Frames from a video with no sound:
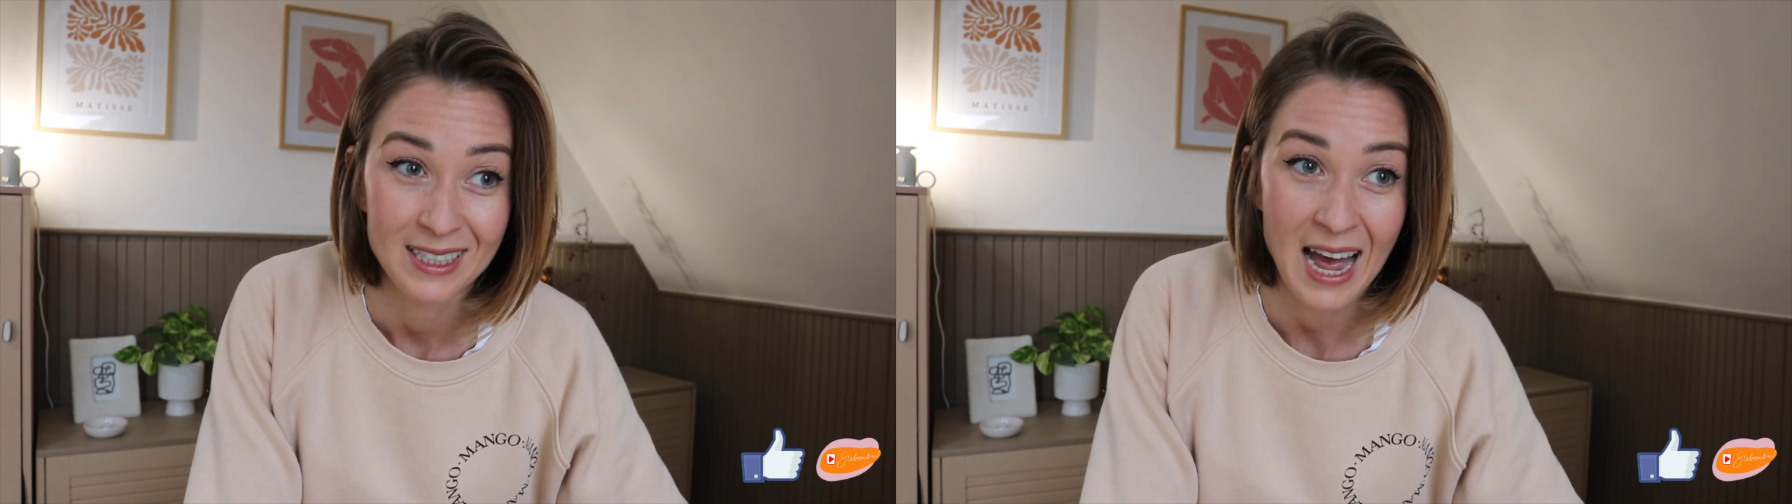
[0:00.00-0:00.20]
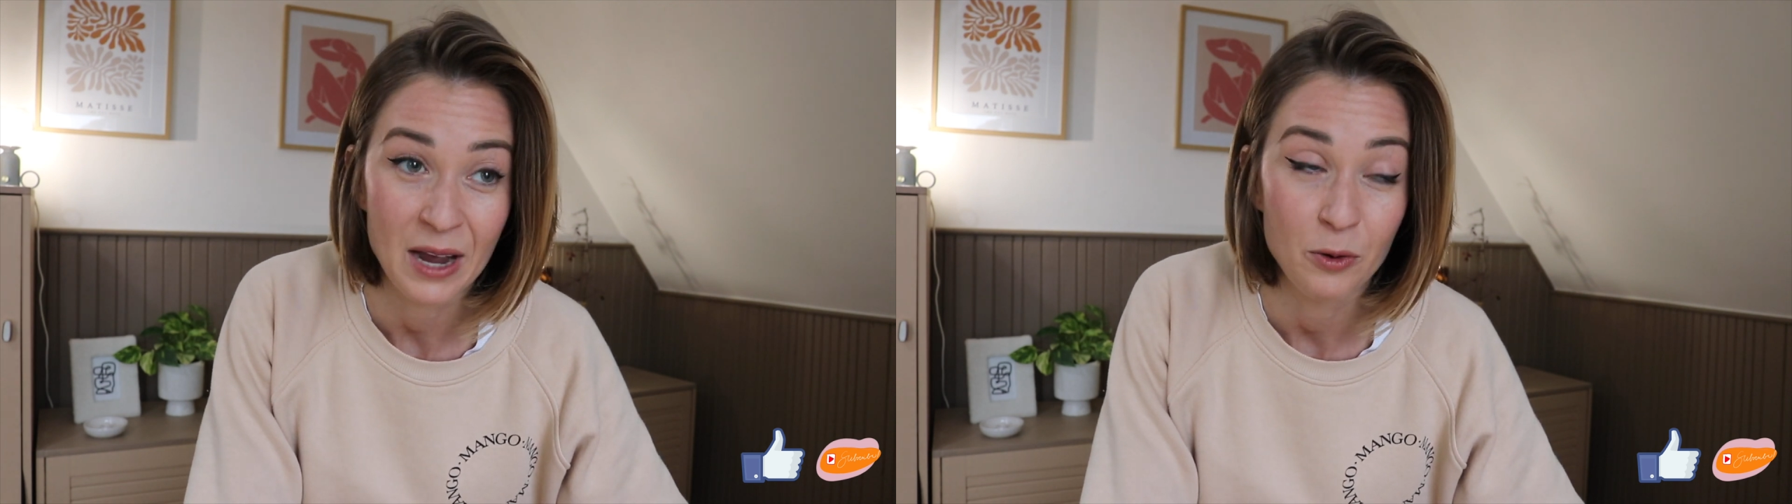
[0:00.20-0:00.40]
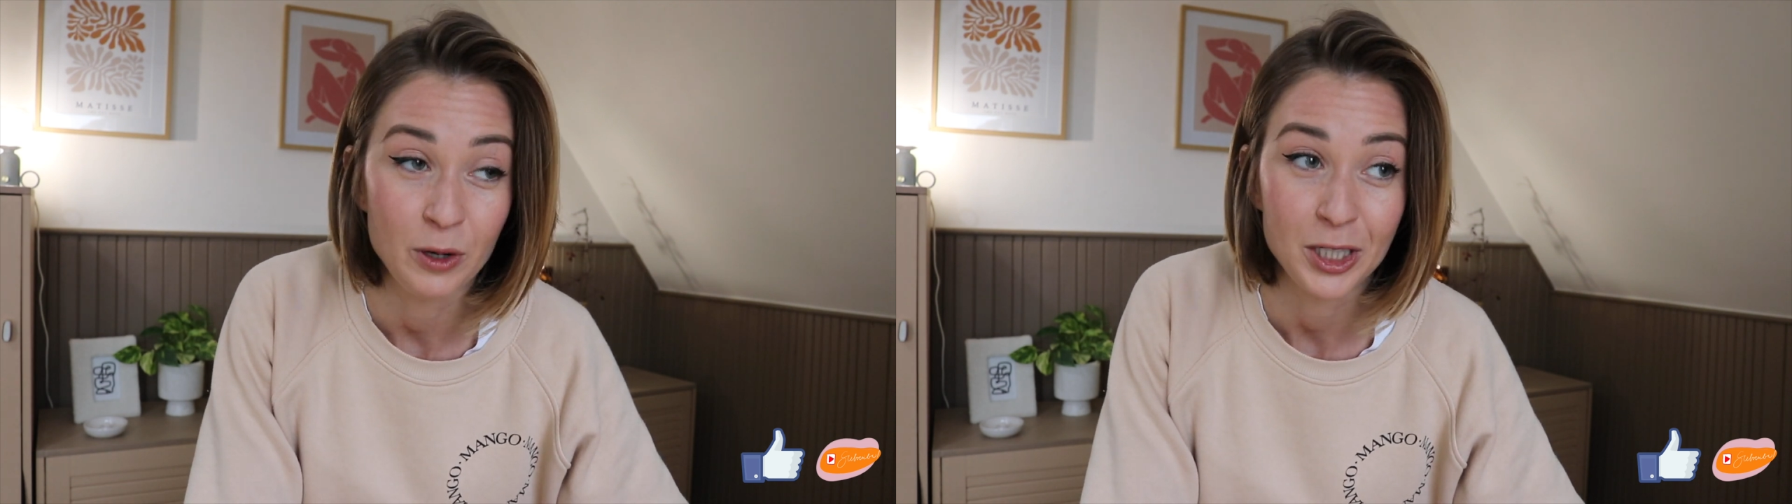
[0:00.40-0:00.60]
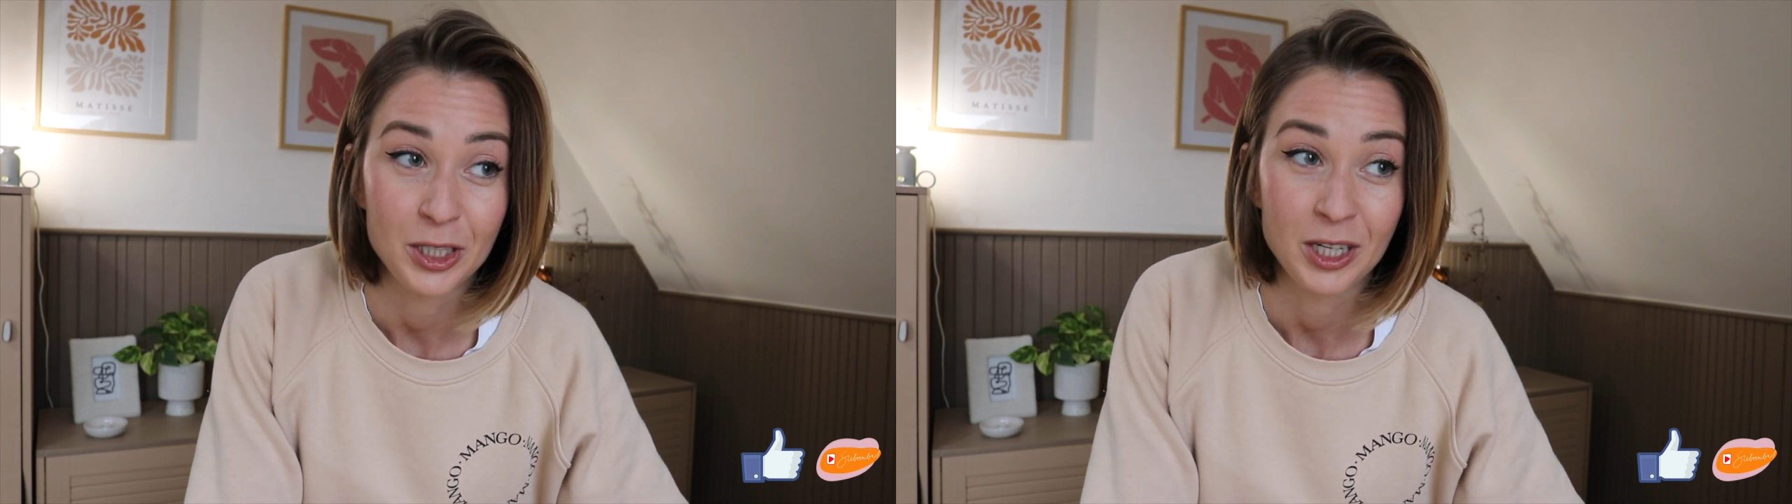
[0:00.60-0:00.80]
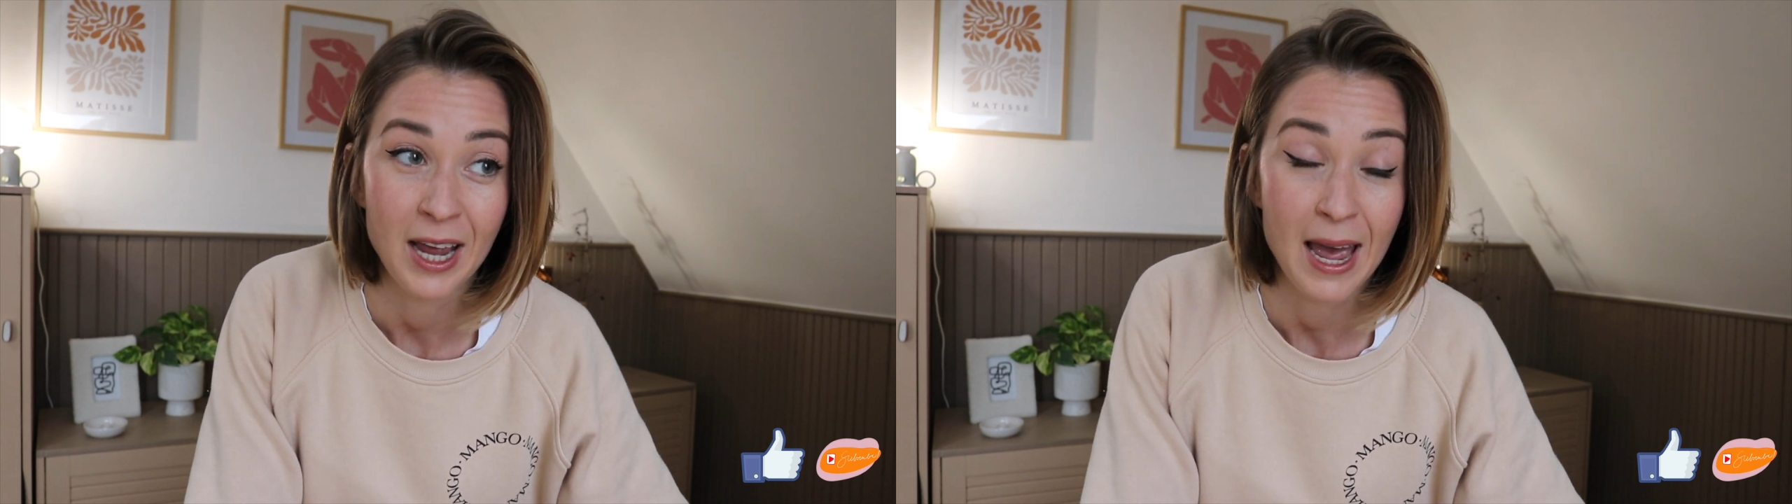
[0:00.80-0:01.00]
I
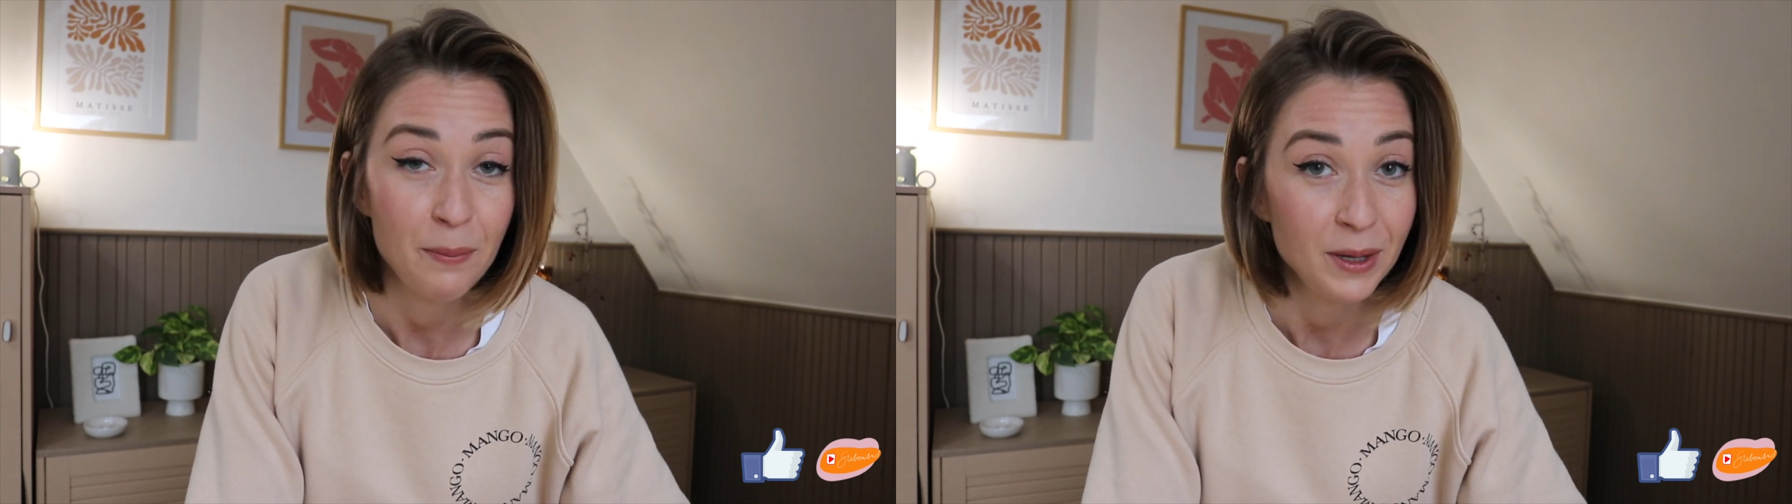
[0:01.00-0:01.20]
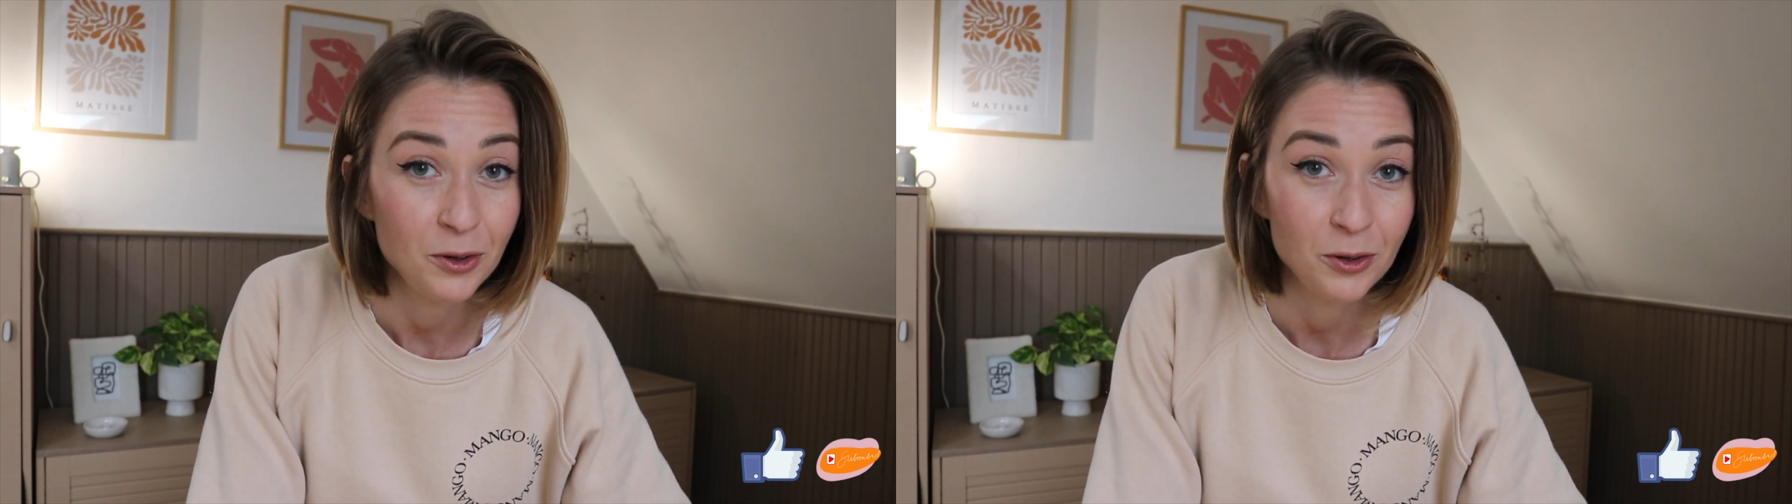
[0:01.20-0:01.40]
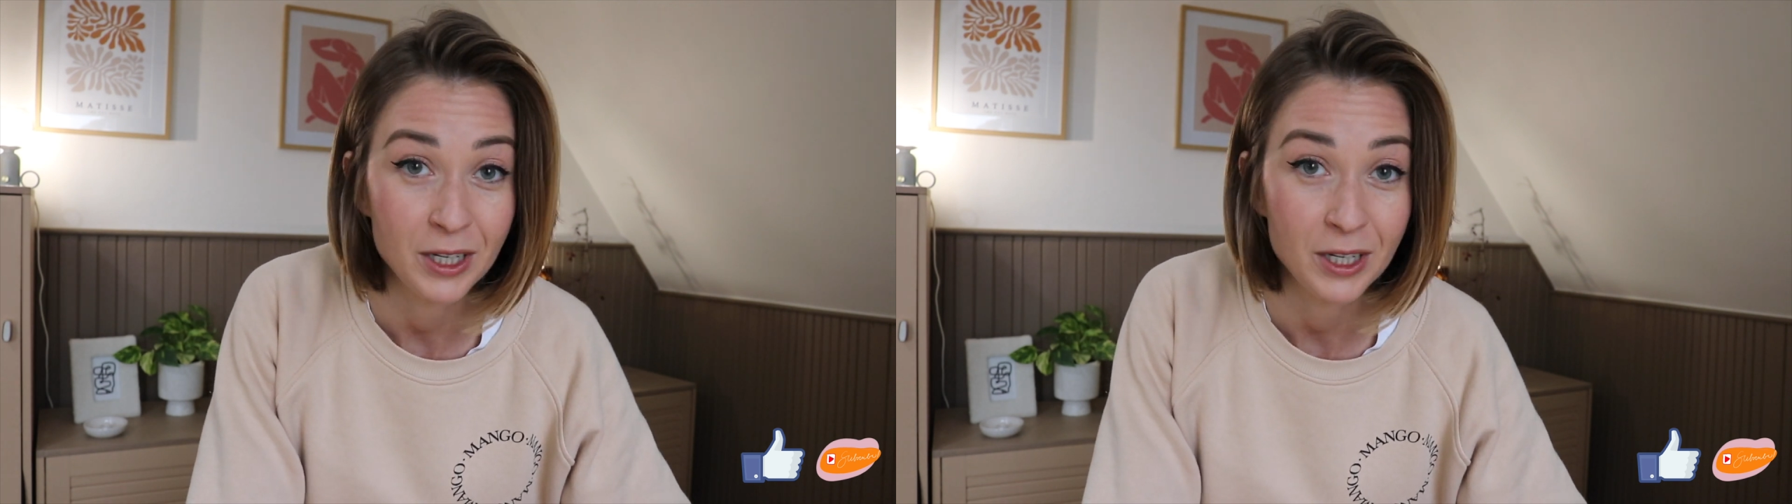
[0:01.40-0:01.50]
wish Happy New